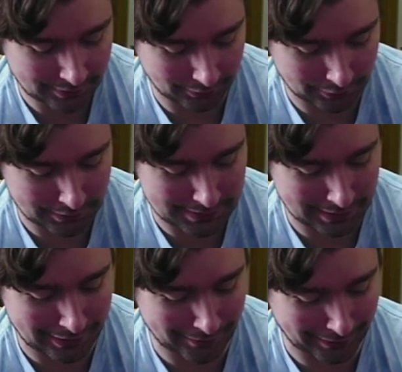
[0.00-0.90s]
Good to see
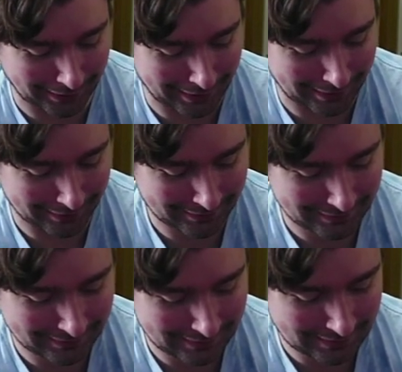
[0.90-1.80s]
you again.
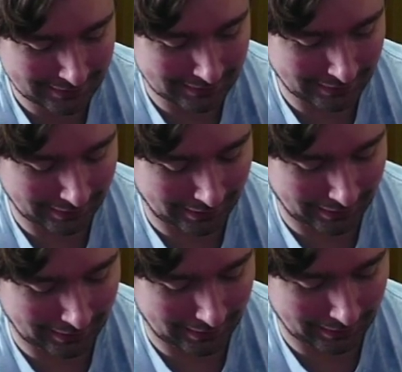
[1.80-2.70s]

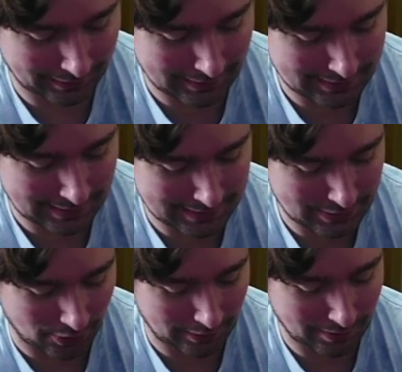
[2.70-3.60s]
Uh, he says,
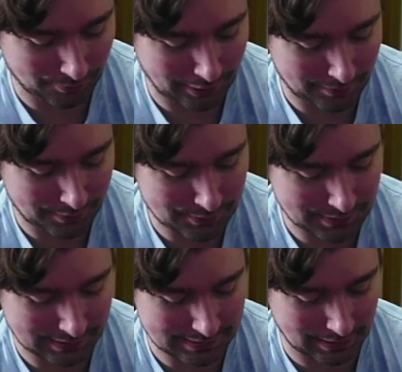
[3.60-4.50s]
"Sorry, I'm late.
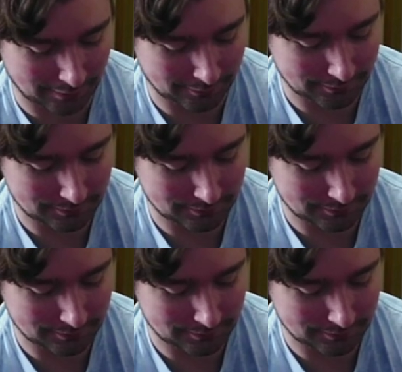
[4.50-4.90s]
Music stuff."